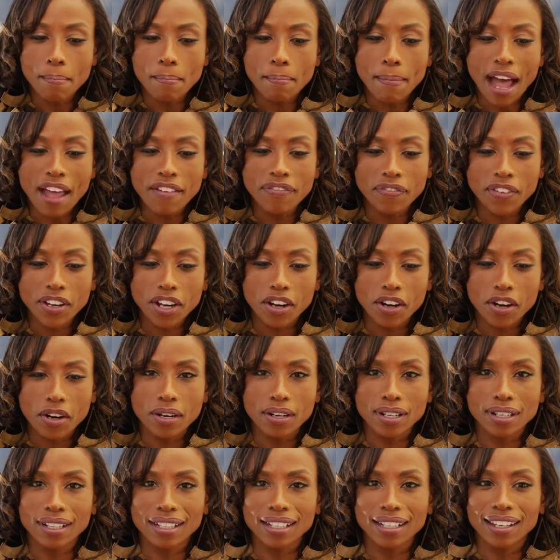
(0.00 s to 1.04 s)
My
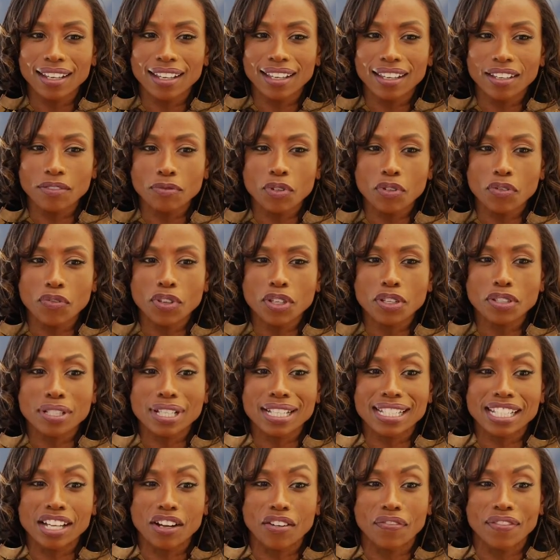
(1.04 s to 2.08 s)
fear reveals
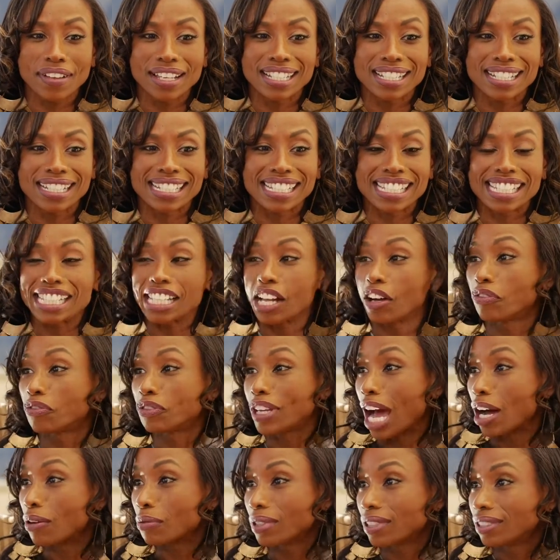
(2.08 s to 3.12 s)
itself in
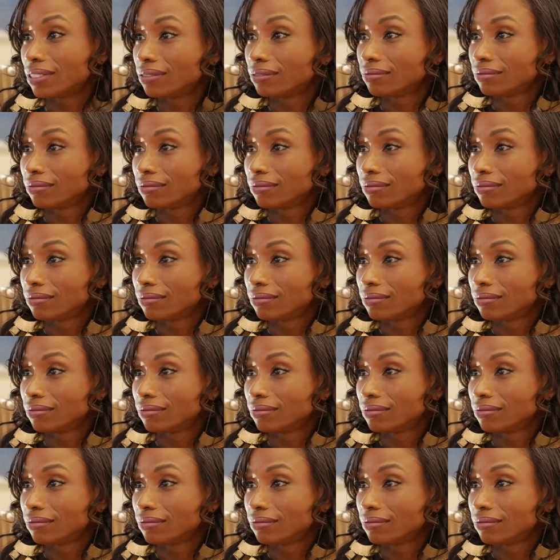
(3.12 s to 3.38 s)
self-doubt.